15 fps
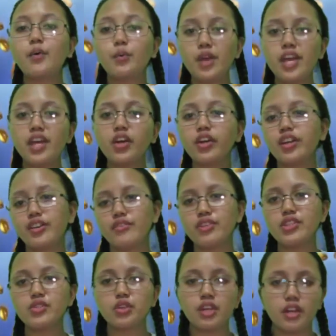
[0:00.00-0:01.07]
We are
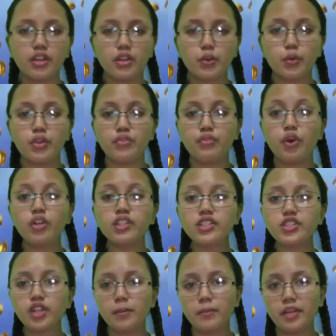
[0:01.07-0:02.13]
given together with
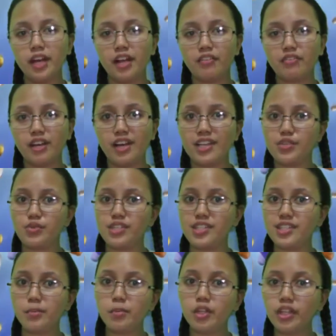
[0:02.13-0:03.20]
Lutropin Alpha as we
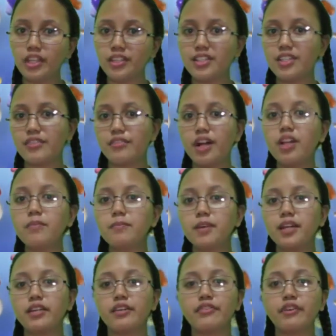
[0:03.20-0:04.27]
stimulate the
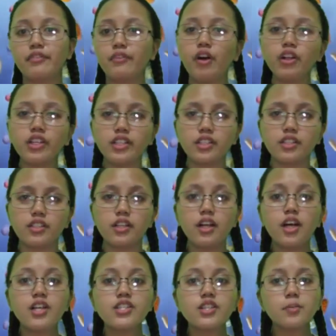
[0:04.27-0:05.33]
development of a follicle
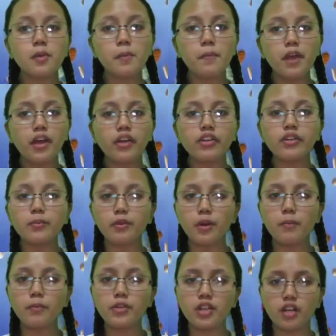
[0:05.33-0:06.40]
to prepare the
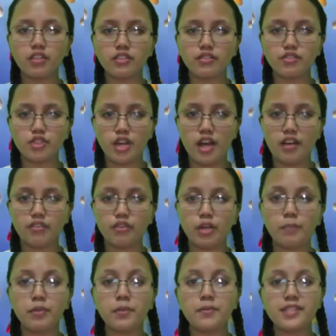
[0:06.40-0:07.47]
reproductive tract for
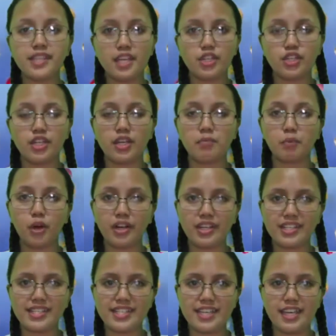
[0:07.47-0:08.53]
implementation in
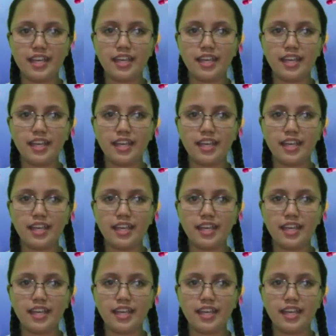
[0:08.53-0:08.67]
pregnancy.